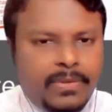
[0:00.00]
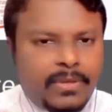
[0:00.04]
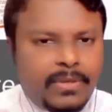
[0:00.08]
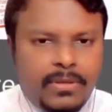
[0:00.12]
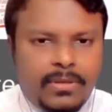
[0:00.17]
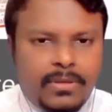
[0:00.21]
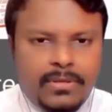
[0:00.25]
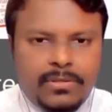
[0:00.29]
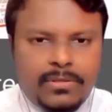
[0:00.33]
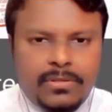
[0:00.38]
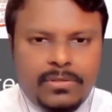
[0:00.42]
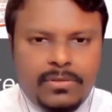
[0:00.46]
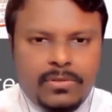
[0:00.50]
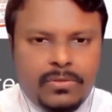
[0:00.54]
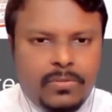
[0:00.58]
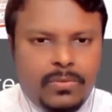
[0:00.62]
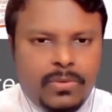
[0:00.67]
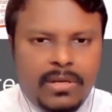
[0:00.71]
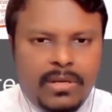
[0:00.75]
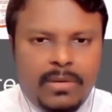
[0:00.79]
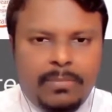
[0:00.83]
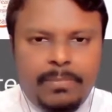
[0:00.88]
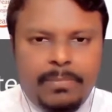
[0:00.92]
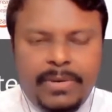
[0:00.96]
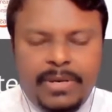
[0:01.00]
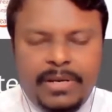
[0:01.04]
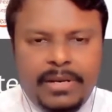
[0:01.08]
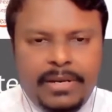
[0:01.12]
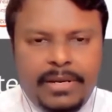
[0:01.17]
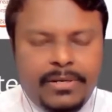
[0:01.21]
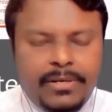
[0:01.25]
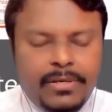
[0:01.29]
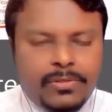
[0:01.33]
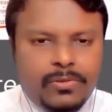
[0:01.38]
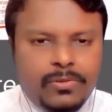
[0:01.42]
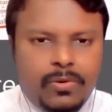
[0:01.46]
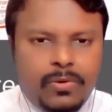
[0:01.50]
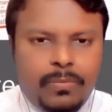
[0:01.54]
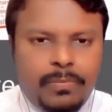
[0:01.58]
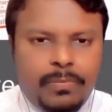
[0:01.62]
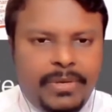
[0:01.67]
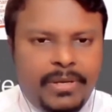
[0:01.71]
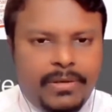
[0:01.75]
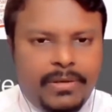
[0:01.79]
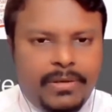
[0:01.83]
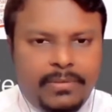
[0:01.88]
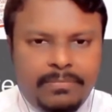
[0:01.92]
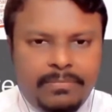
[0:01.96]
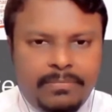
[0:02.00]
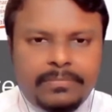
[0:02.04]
It's through a complete endoscopy.